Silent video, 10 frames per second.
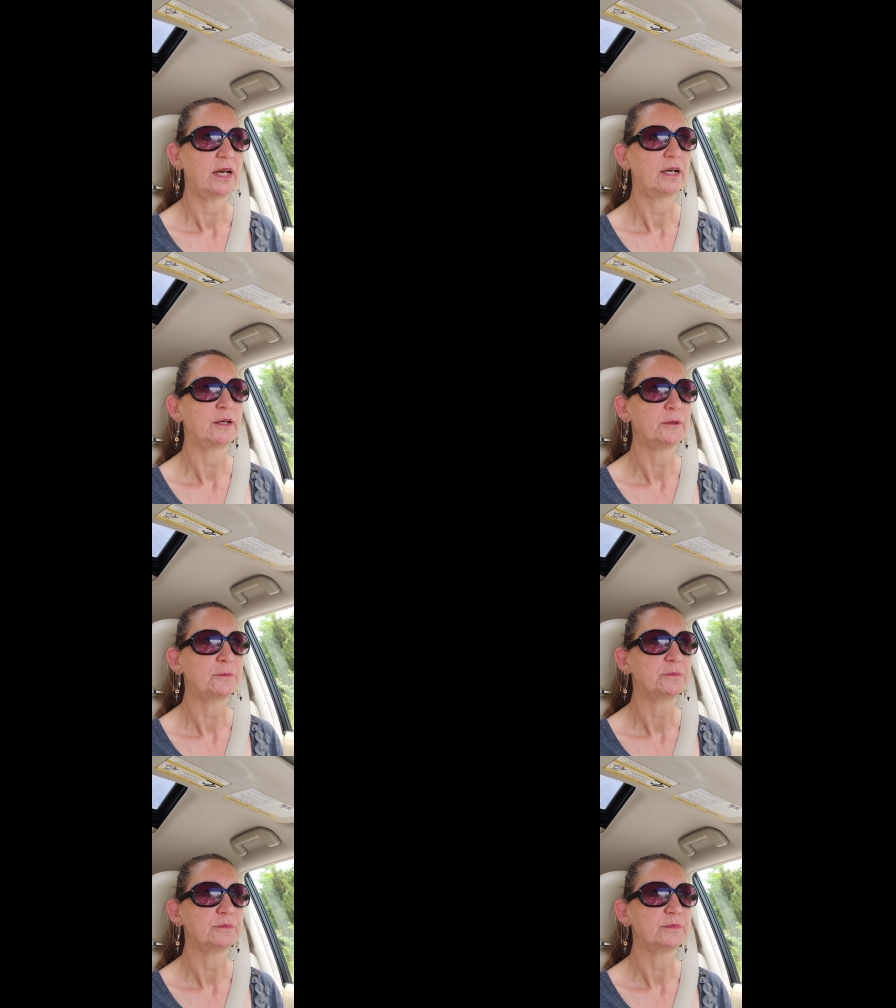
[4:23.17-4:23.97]
Um,
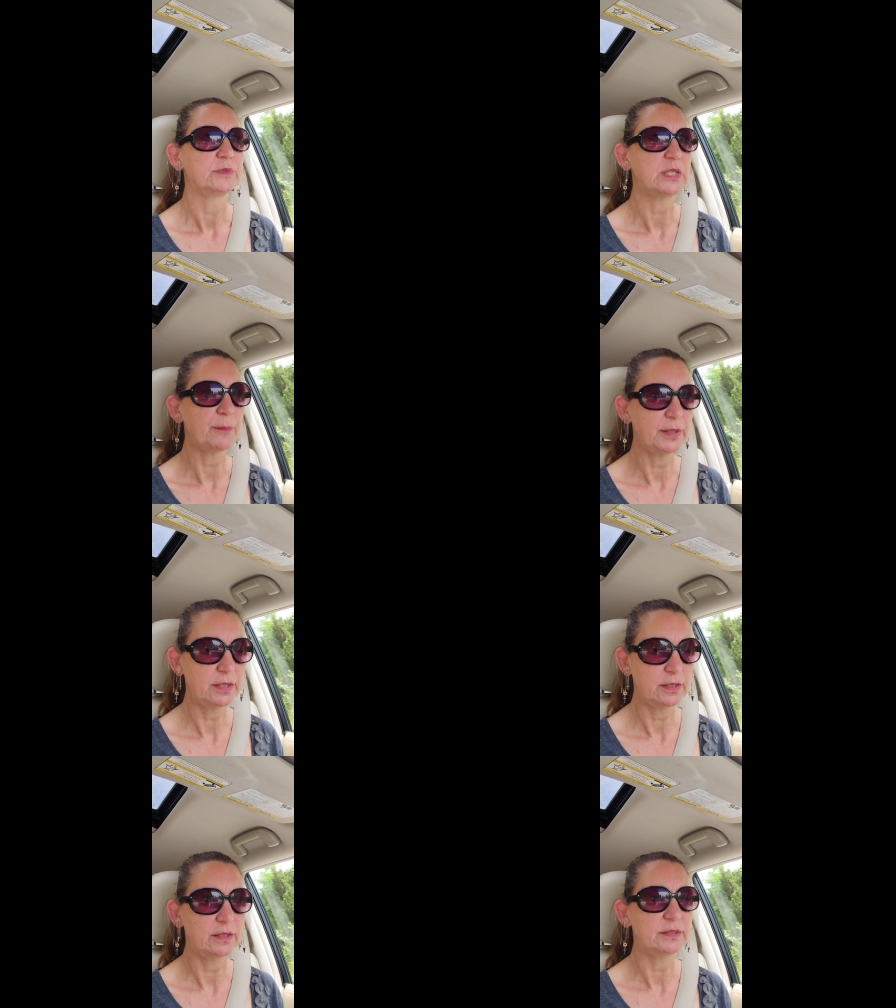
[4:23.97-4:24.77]
some he
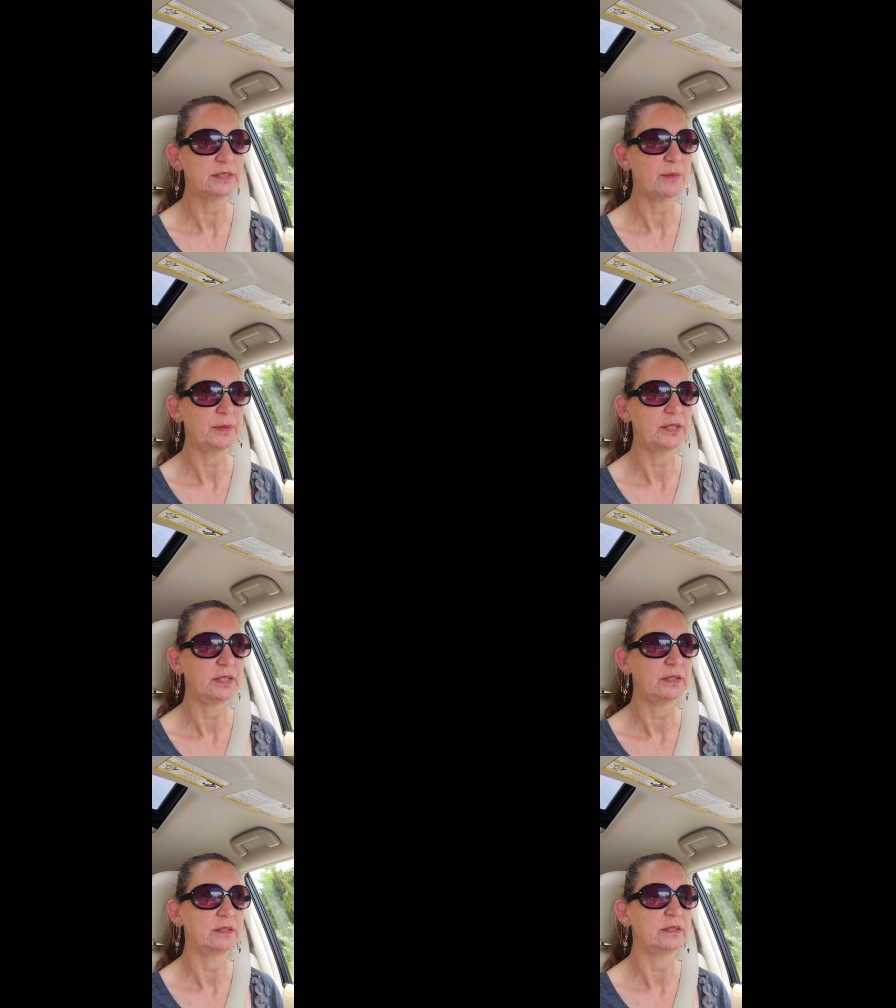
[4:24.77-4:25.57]
did and some he
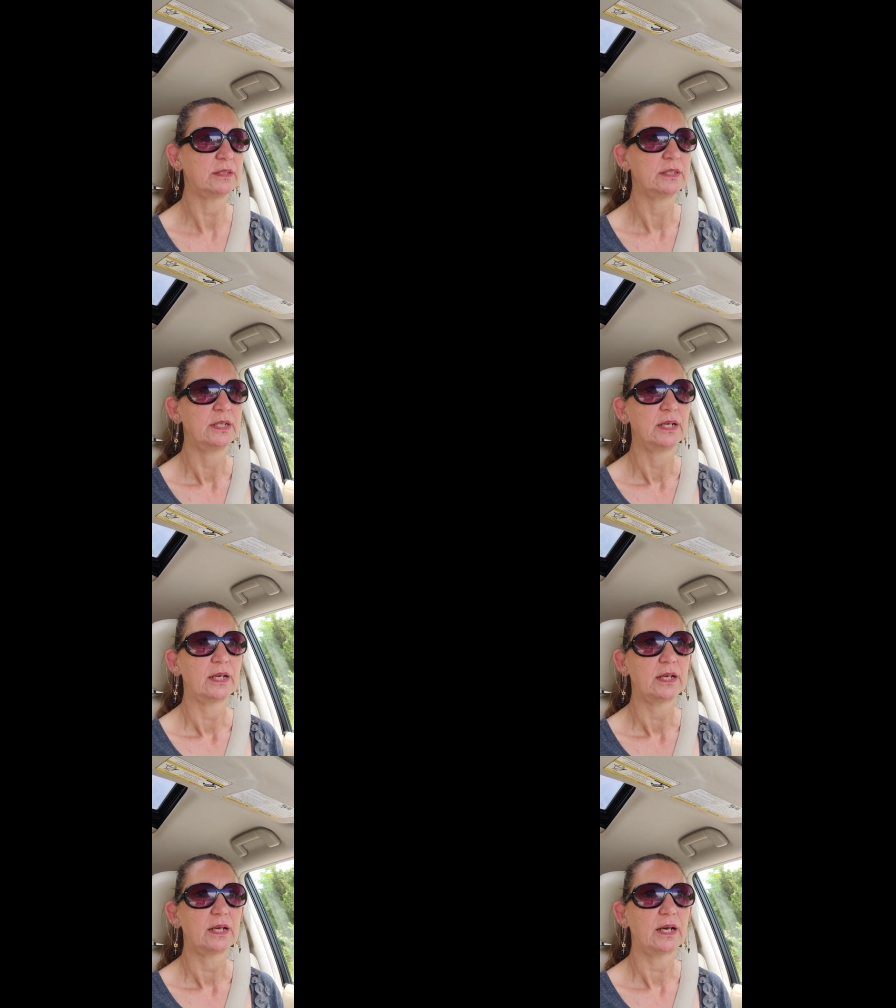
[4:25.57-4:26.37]
didn't.
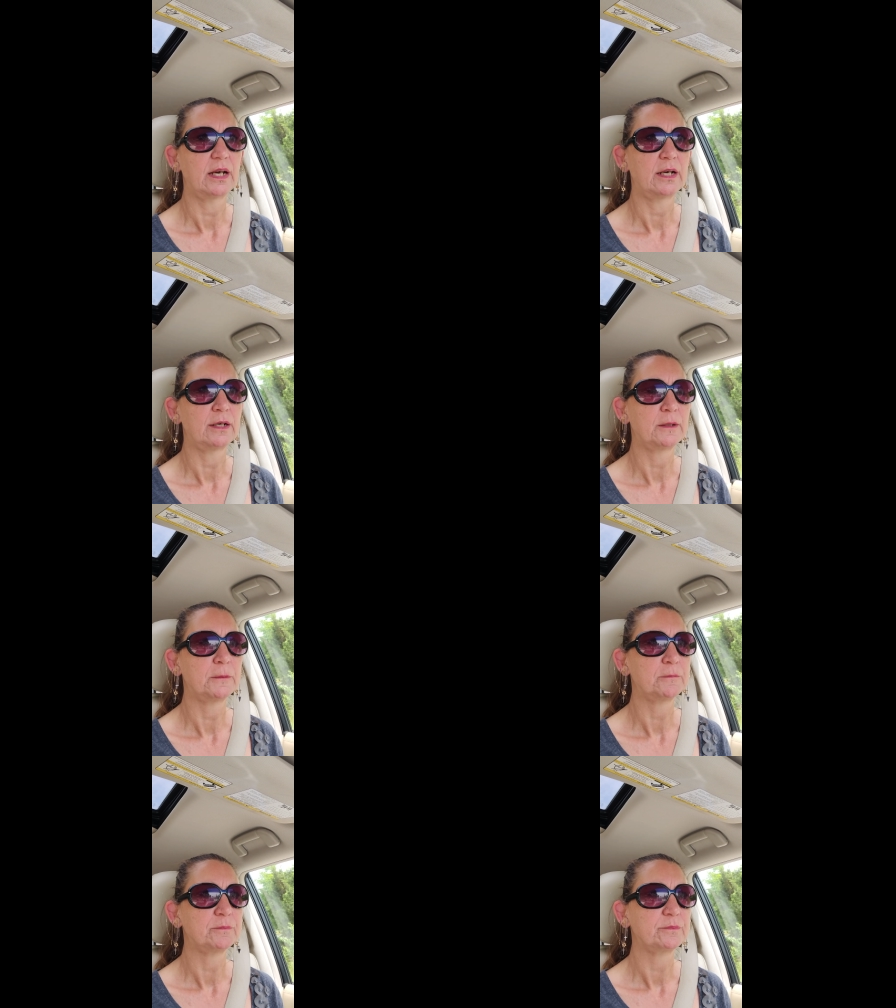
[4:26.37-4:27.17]

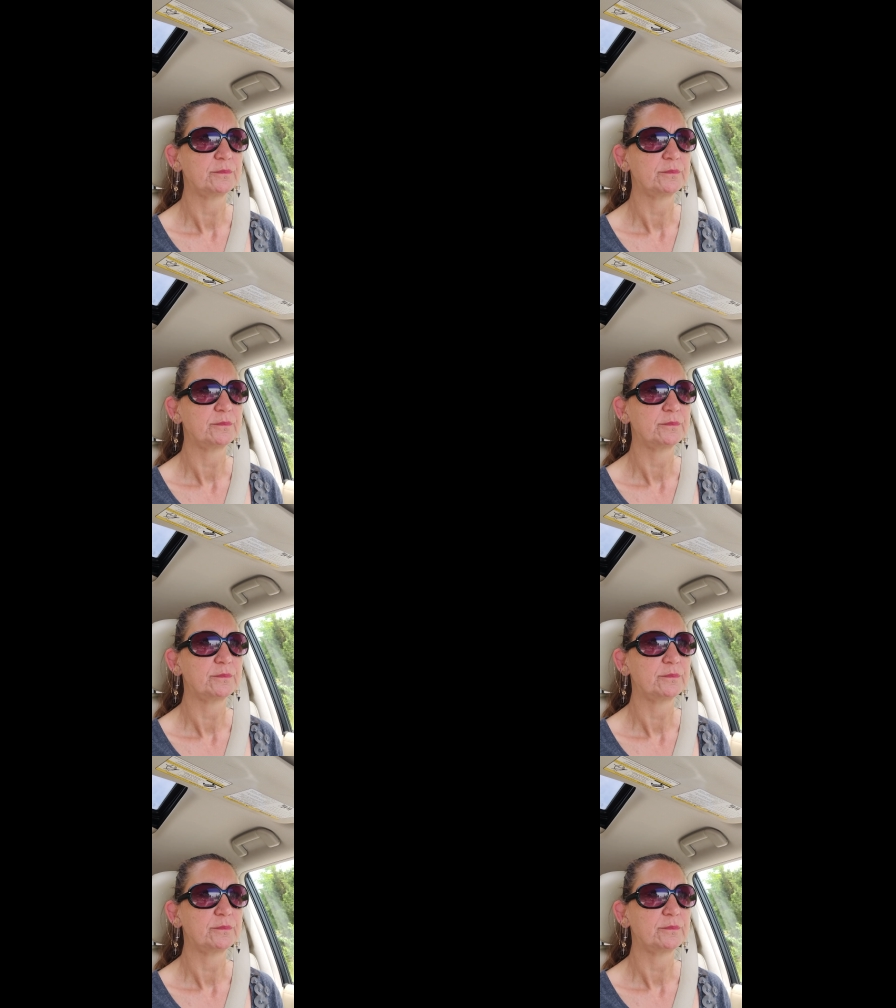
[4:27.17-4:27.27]
Um,